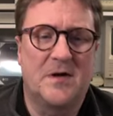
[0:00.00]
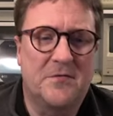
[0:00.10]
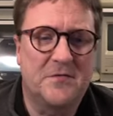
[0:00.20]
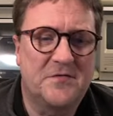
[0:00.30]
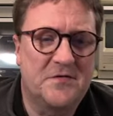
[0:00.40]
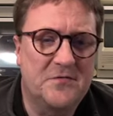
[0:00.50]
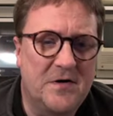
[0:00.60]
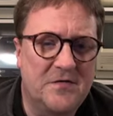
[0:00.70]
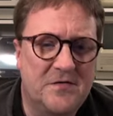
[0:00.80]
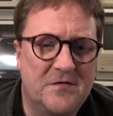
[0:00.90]
error
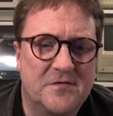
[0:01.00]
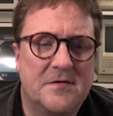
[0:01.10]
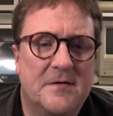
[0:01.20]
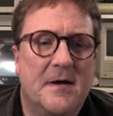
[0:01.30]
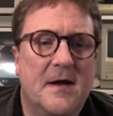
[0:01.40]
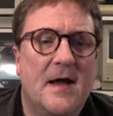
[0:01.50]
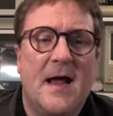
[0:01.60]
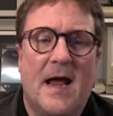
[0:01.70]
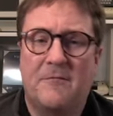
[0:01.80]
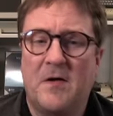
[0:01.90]
situations.
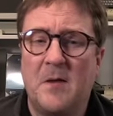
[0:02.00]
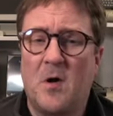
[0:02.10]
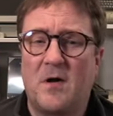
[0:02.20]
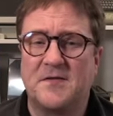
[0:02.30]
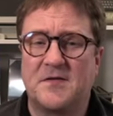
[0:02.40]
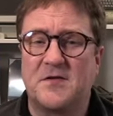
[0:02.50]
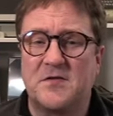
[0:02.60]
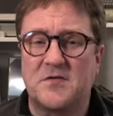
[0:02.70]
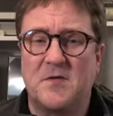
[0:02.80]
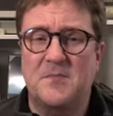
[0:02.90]
A failure model is a
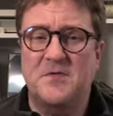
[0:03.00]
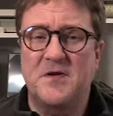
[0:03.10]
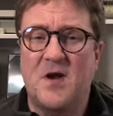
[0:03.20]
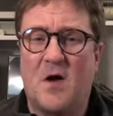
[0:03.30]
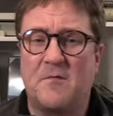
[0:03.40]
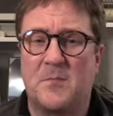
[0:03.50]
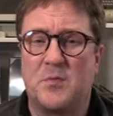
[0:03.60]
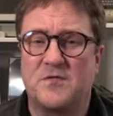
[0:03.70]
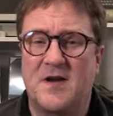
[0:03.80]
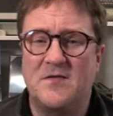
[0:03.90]
description of a
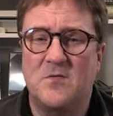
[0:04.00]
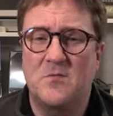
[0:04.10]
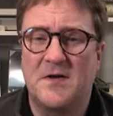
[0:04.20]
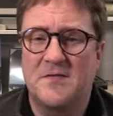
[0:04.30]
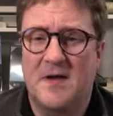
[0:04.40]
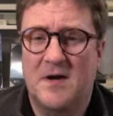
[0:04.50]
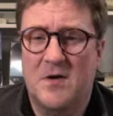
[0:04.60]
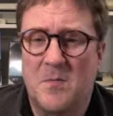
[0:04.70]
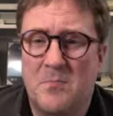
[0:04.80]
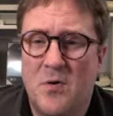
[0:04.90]
potential ways that a
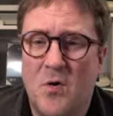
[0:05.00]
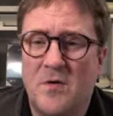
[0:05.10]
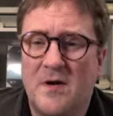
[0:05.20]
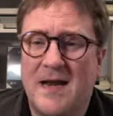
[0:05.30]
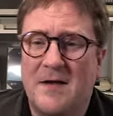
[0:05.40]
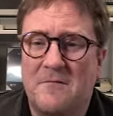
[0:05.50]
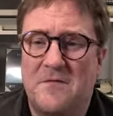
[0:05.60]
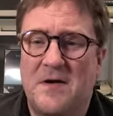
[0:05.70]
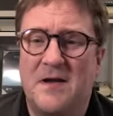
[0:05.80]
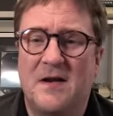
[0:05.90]
component can
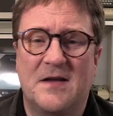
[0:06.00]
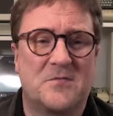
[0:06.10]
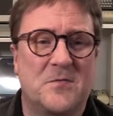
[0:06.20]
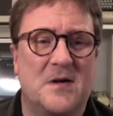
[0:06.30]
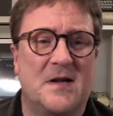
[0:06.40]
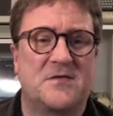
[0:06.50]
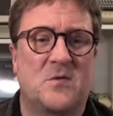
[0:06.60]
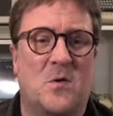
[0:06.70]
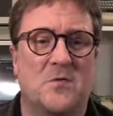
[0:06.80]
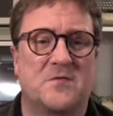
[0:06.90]
fail as well as
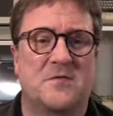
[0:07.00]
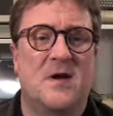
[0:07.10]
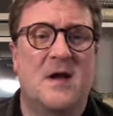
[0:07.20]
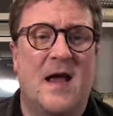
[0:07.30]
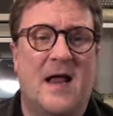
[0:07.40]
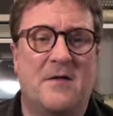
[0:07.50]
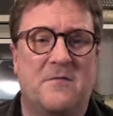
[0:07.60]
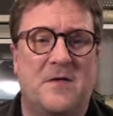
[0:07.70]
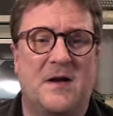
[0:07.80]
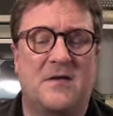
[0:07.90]
cause and
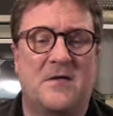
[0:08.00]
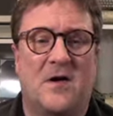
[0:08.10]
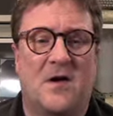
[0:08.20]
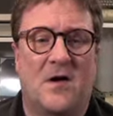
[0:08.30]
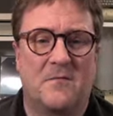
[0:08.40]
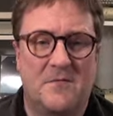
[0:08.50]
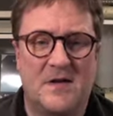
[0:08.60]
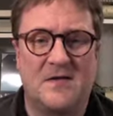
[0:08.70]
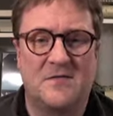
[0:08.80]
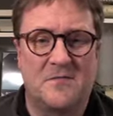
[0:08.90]
effect of
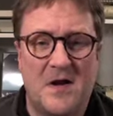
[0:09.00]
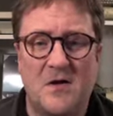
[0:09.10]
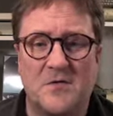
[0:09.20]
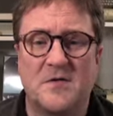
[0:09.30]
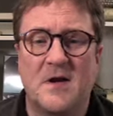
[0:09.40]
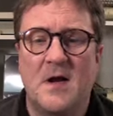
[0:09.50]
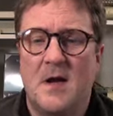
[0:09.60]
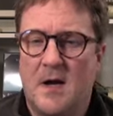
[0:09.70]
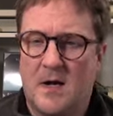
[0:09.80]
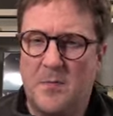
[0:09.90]
these failures.
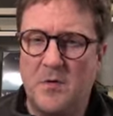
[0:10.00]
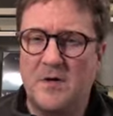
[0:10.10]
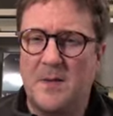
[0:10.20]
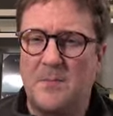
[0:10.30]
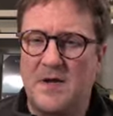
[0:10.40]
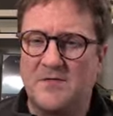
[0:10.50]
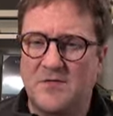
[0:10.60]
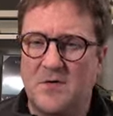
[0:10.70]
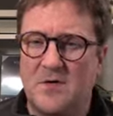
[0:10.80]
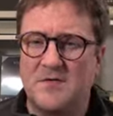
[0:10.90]
A component can be
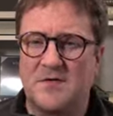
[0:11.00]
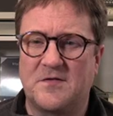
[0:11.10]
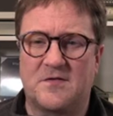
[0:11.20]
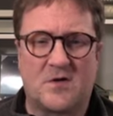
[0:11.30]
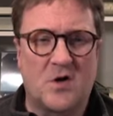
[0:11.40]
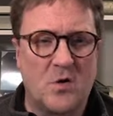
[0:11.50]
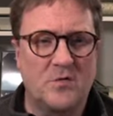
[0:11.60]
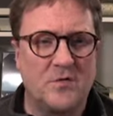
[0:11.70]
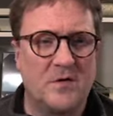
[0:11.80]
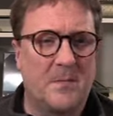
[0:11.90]
internal, such as a code
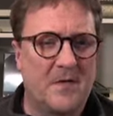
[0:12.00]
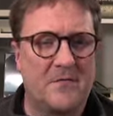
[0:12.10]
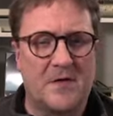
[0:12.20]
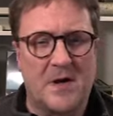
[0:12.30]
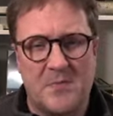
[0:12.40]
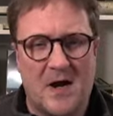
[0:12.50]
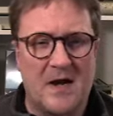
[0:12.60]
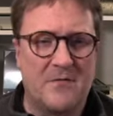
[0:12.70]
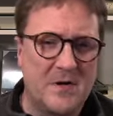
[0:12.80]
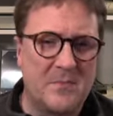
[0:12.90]
unit, method, API,
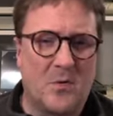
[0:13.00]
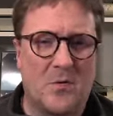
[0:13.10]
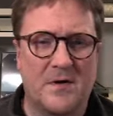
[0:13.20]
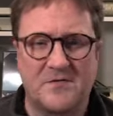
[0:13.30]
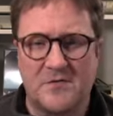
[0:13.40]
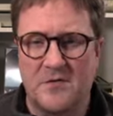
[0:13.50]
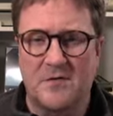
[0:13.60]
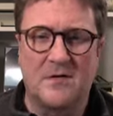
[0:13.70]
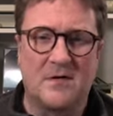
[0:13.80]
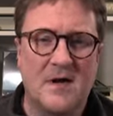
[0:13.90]
a report,
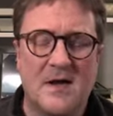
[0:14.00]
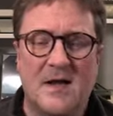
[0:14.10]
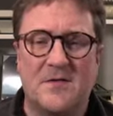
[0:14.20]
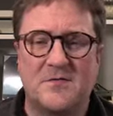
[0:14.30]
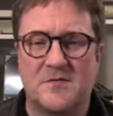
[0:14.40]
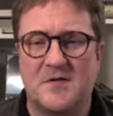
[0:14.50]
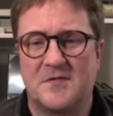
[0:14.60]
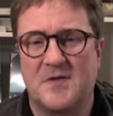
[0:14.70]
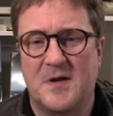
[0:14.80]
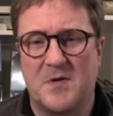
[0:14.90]
external, such
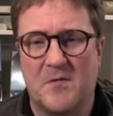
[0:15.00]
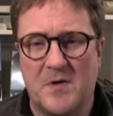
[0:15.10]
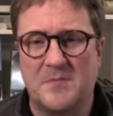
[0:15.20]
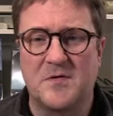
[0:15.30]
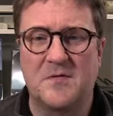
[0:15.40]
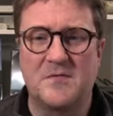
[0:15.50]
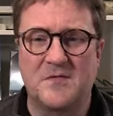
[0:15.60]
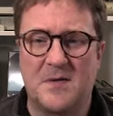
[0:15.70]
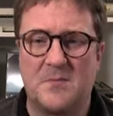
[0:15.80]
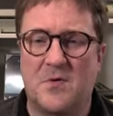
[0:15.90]
as an API web service,
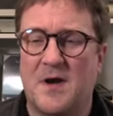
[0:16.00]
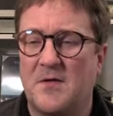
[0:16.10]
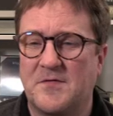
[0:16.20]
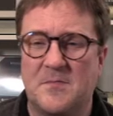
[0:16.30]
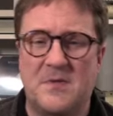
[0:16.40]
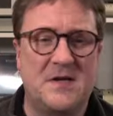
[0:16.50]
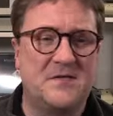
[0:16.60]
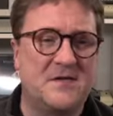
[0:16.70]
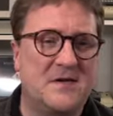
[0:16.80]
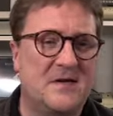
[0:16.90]
endpoint, outside
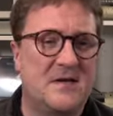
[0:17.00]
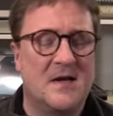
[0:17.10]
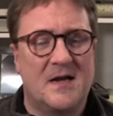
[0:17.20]
BC.